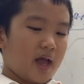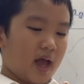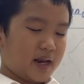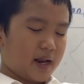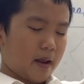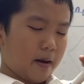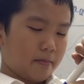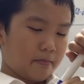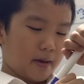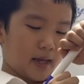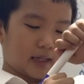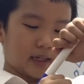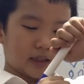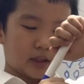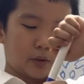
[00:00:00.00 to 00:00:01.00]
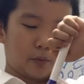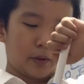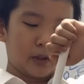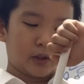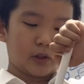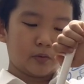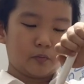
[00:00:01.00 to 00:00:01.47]
and then make it so it
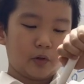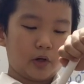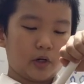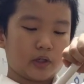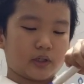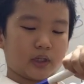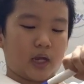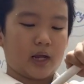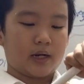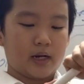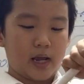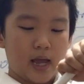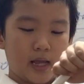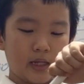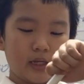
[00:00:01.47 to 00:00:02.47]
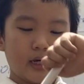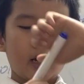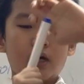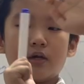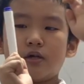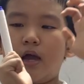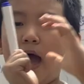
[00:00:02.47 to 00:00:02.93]
works, and then
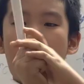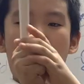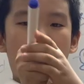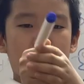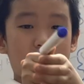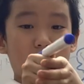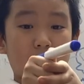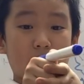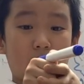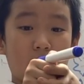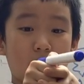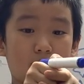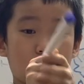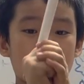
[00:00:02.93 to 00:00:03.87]
you have a gun.